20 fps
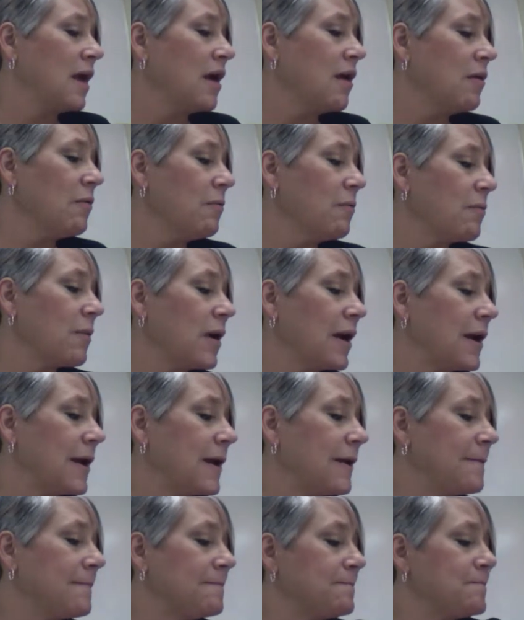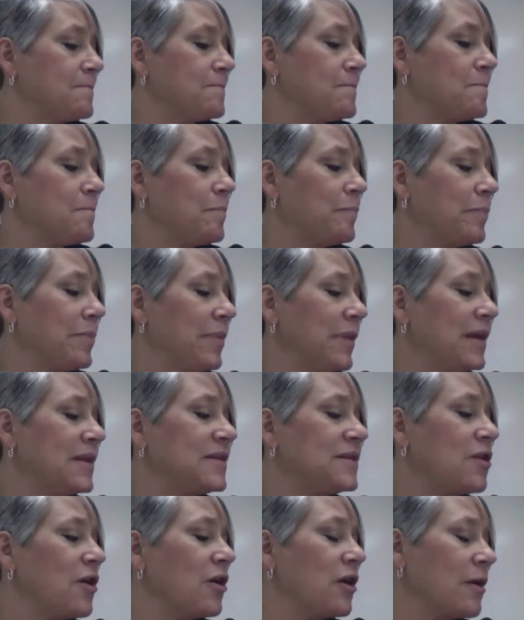All right. Let's
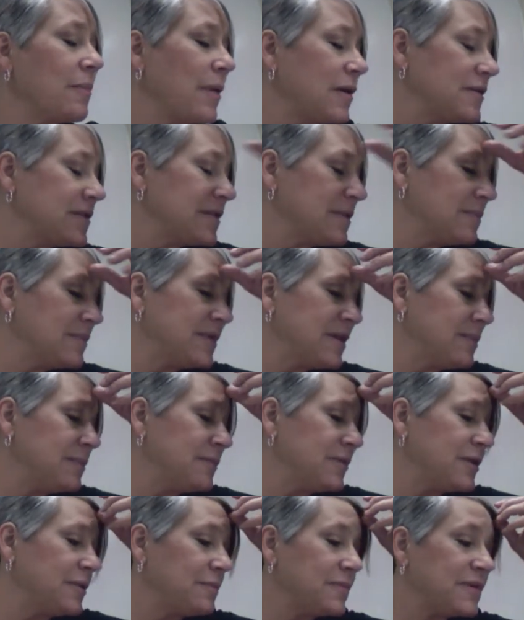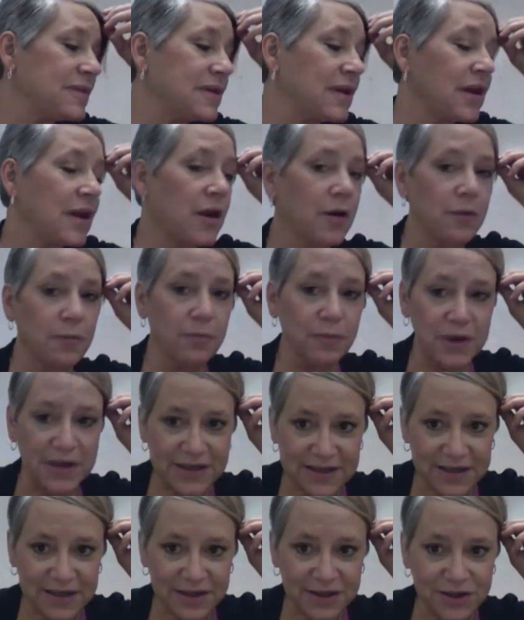talk about some symptoms.
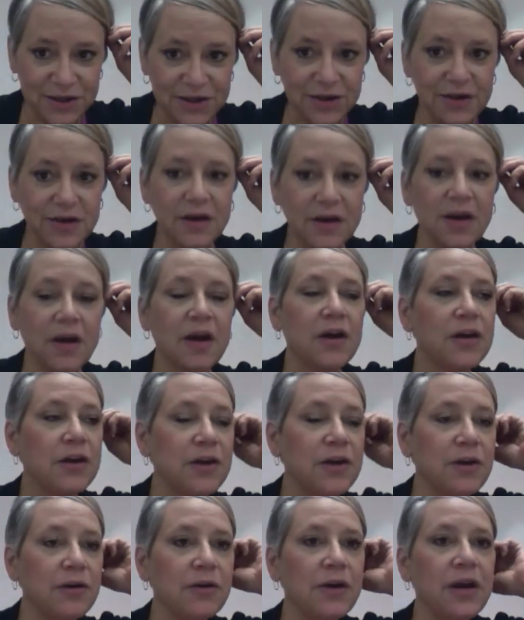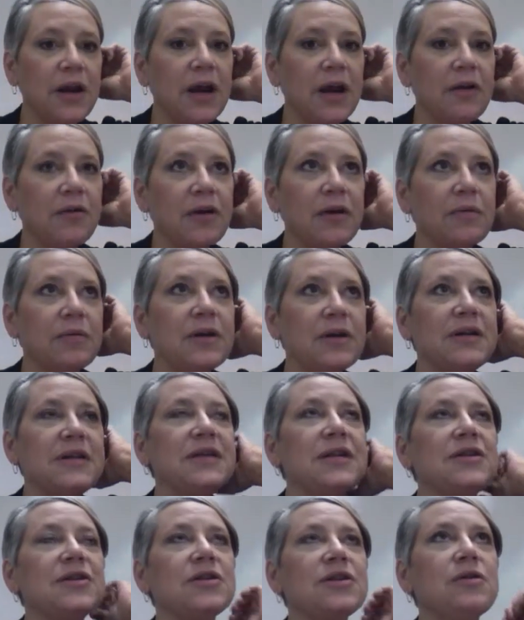Retention, urinary
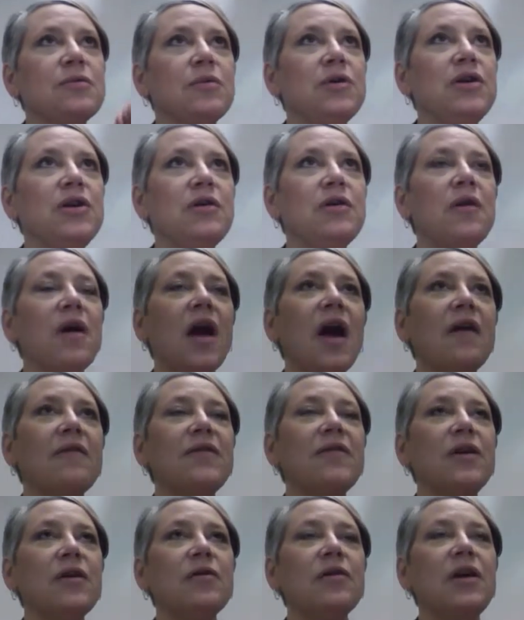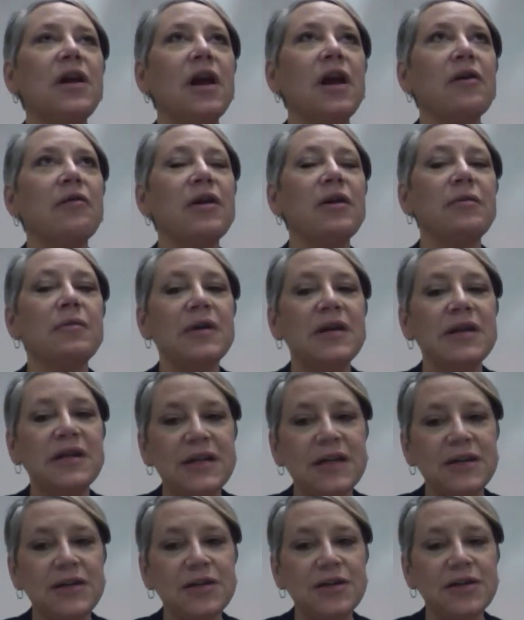retention. When you have urinary
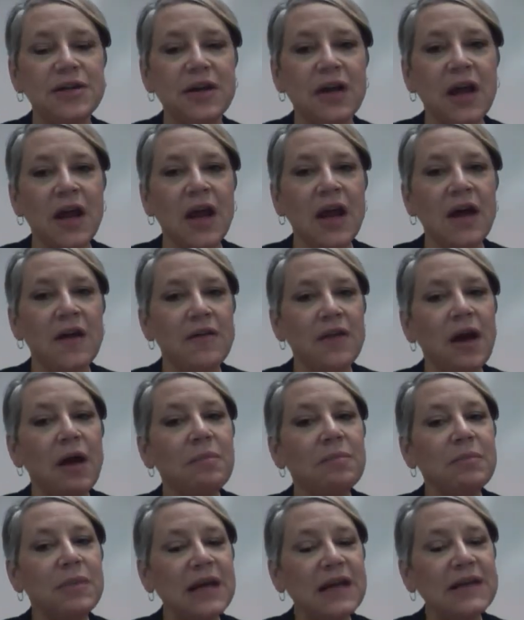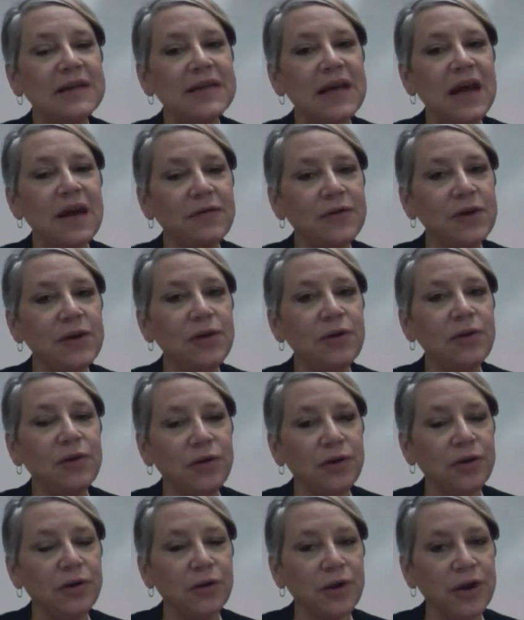retention, that means after you
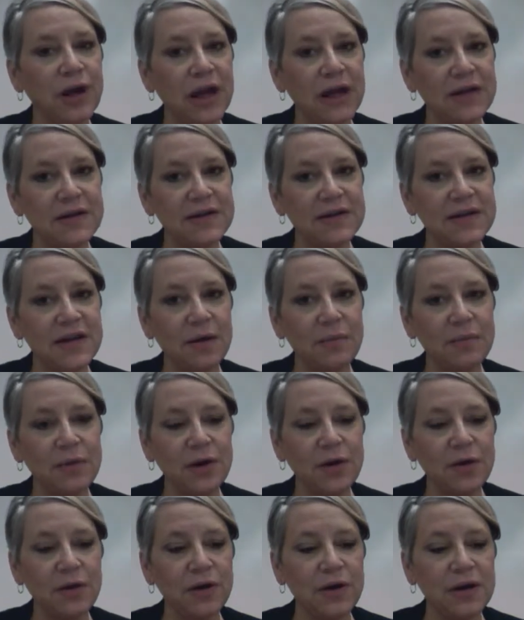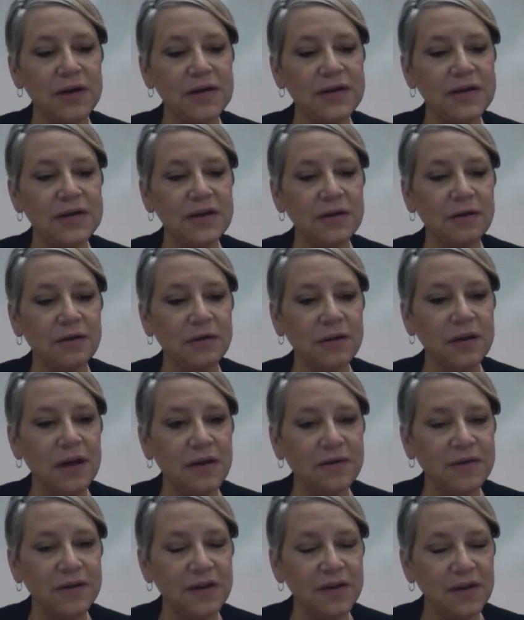urinate, some urine is still
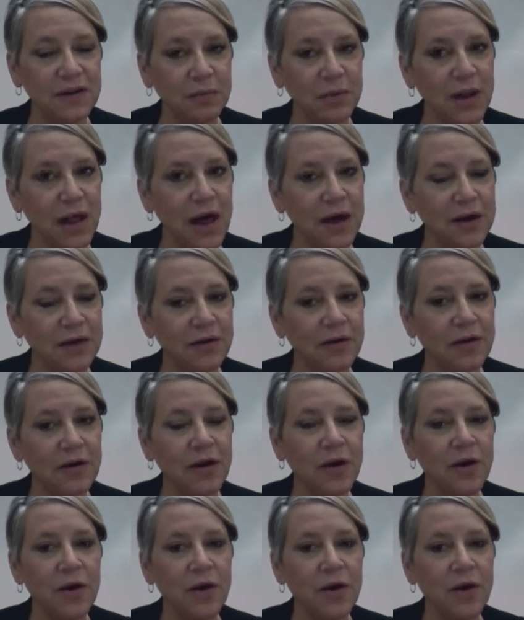left in the bladder.